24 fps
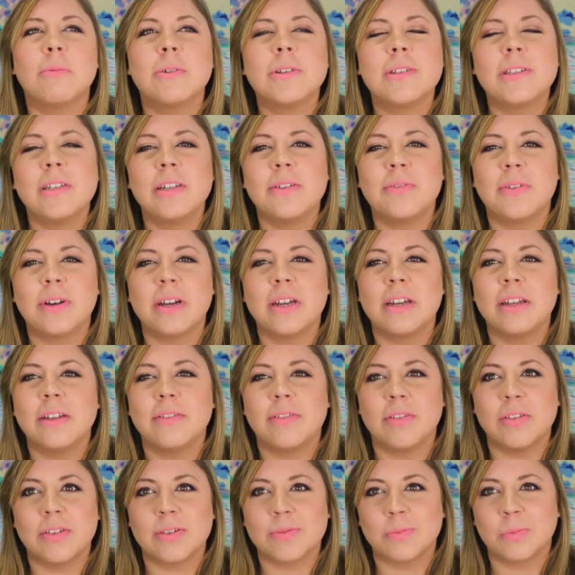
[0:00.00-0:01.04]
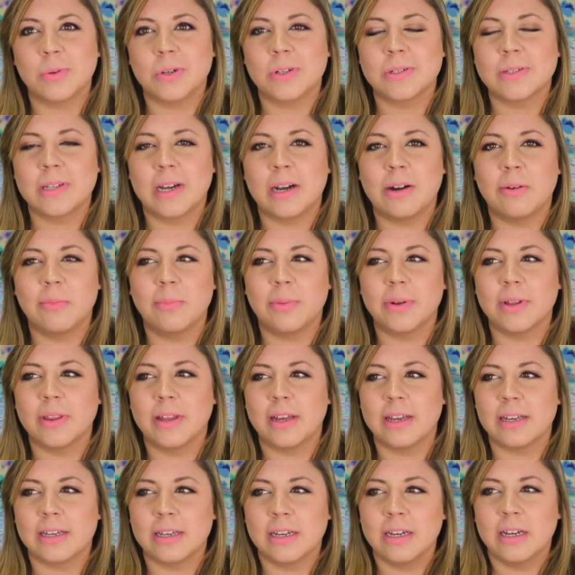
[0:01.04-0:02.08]
We'll see if this works out, but
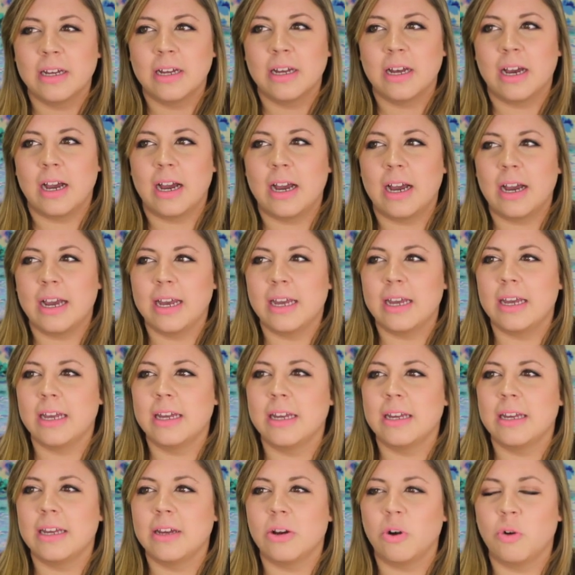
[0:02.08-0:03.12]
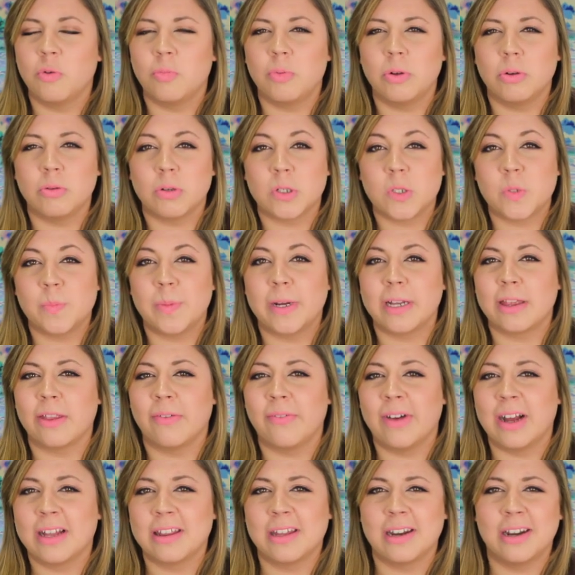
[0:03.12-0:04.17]
like, I hope you respect the
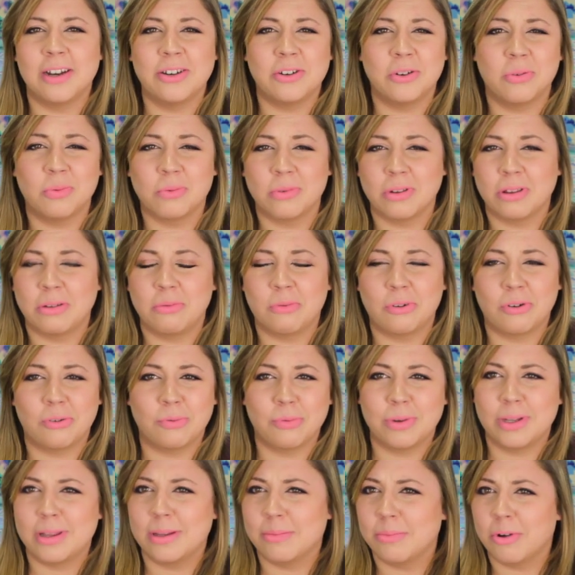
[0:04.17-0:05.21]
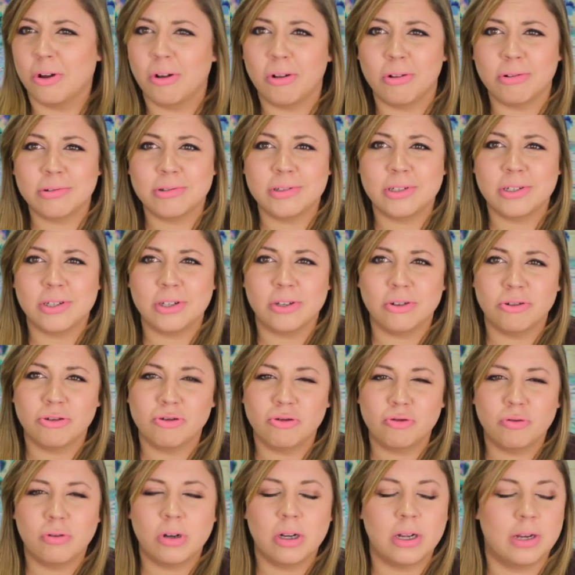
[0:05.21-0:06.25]
fact that I don't really want to read them all to
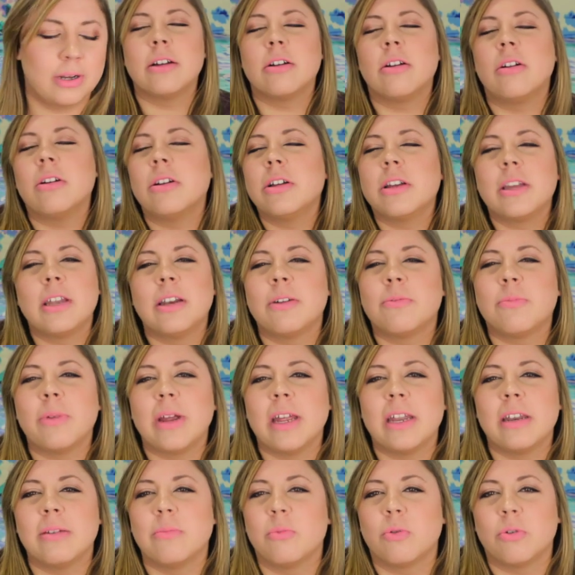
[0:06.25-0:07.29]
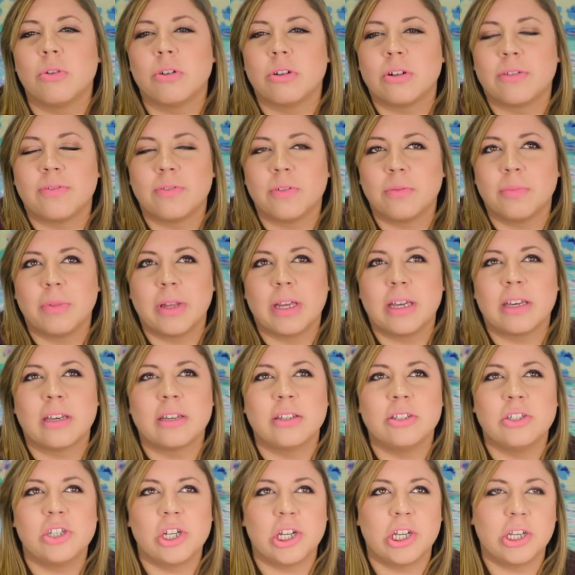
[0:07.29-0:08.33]
you. They're all in a random order from like
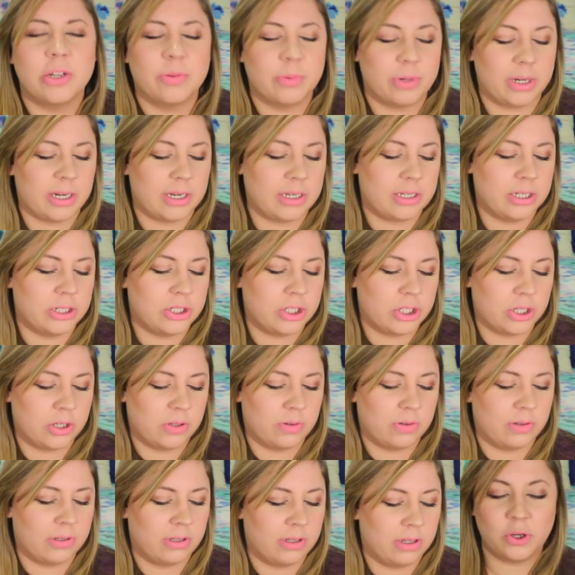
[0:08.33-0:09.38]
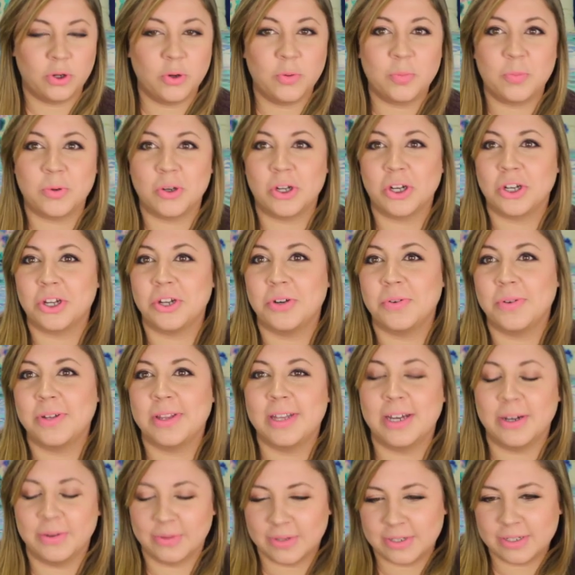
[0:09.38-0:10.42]
January to June. Nope, not gonna read
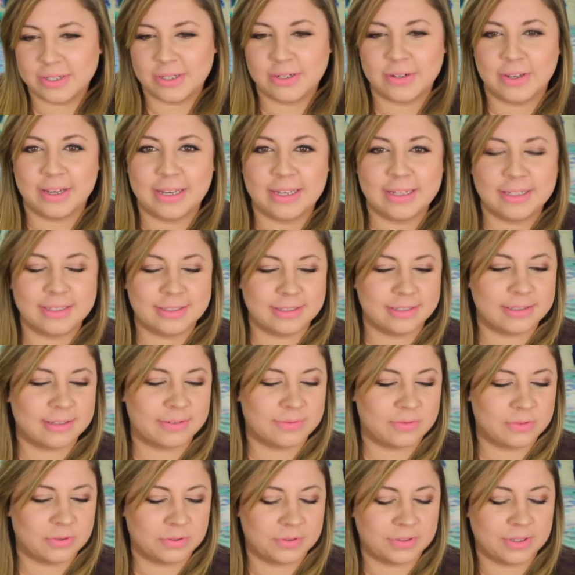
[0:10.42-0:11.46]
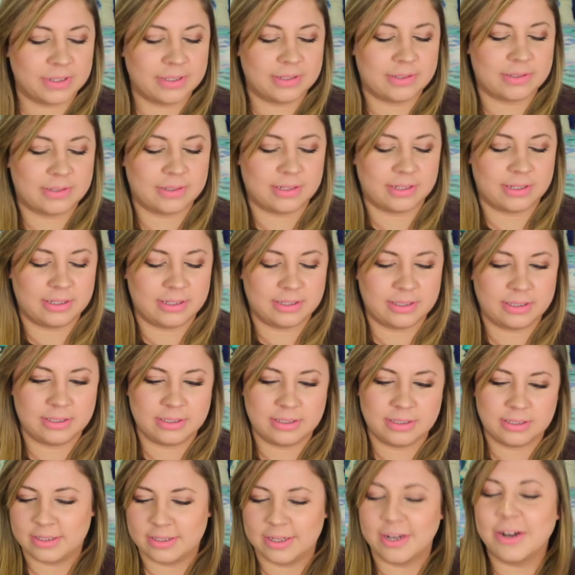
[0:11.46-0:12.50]
that one. Okay, this is off to a great start.
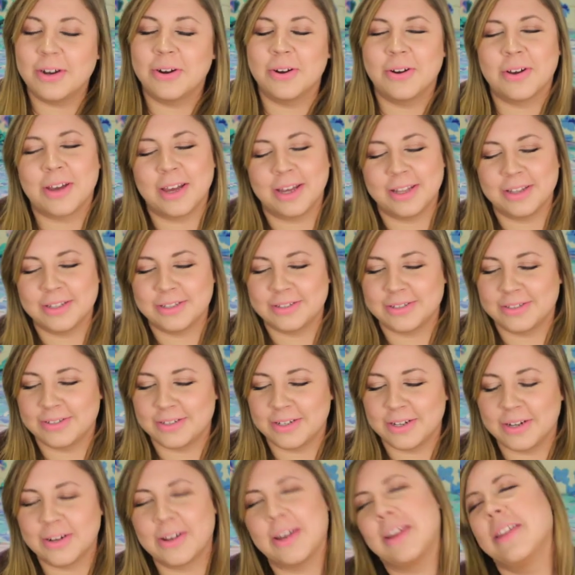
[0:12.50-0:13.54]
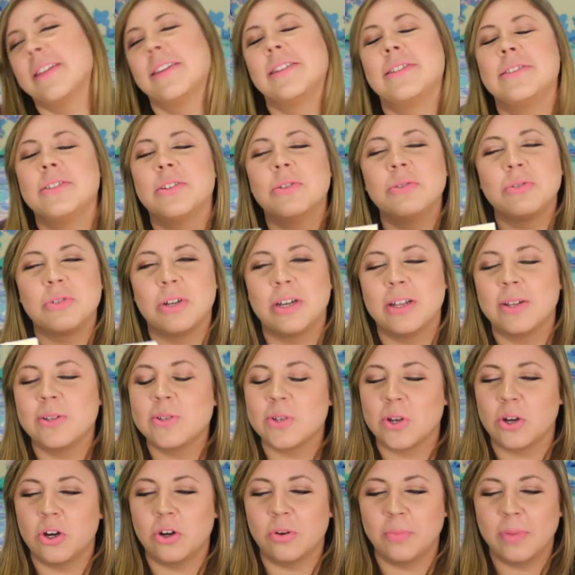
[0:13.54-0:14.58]
Oh, okay, this is, okay, don't try this
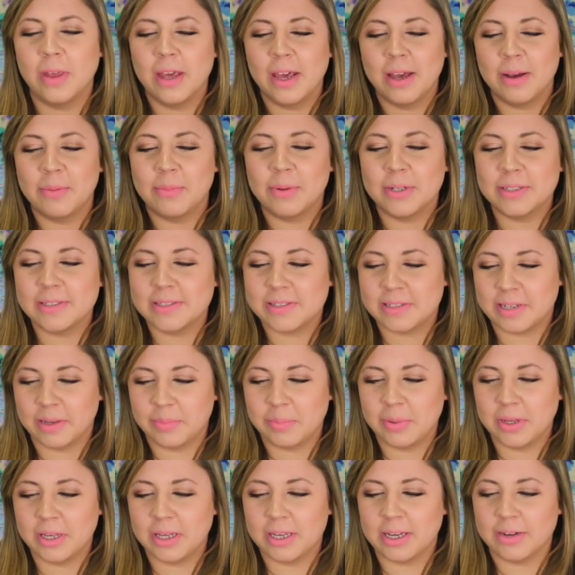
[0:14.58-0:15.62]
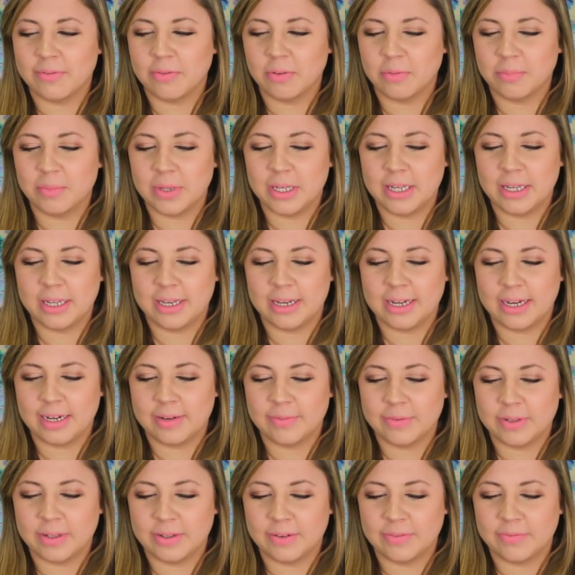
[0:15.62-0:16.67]
at home. But skipping government and
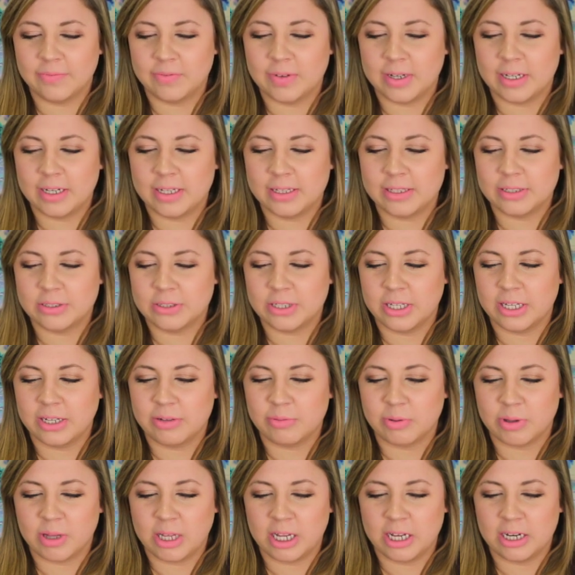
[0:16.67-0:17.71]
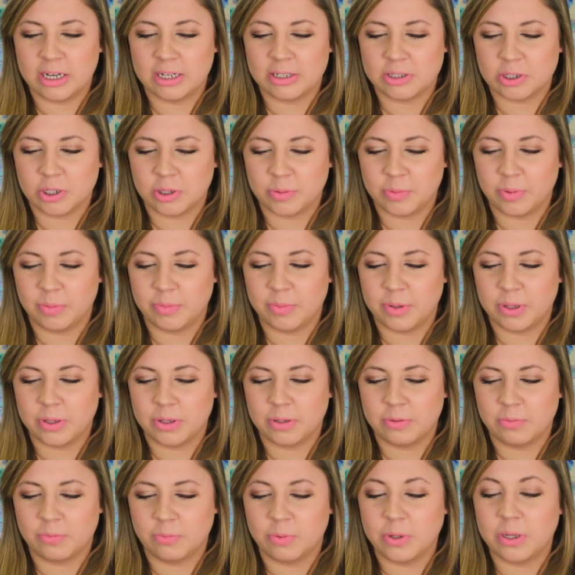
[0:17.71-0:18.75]
having fun at the lake with Hannah, Shelby,
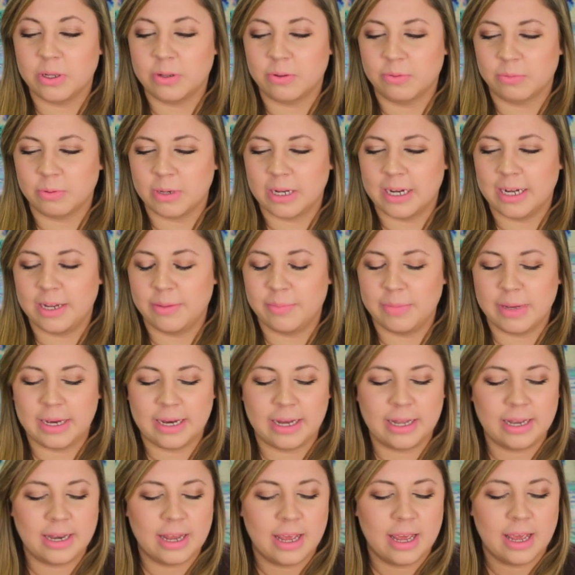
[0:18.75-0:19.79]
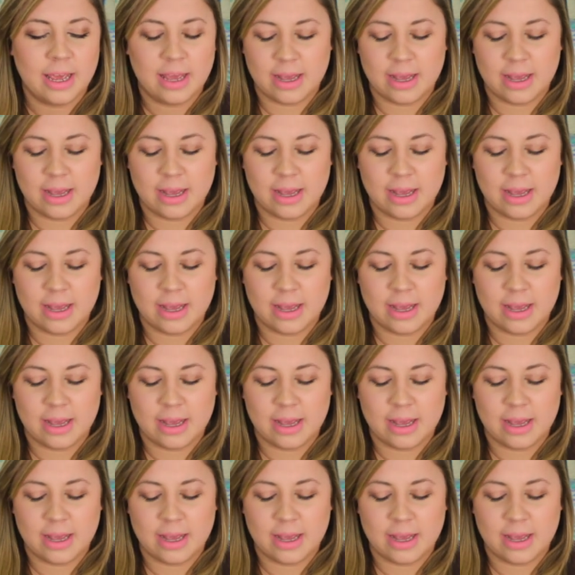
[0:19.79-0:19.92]
Will, Ryan, Matt.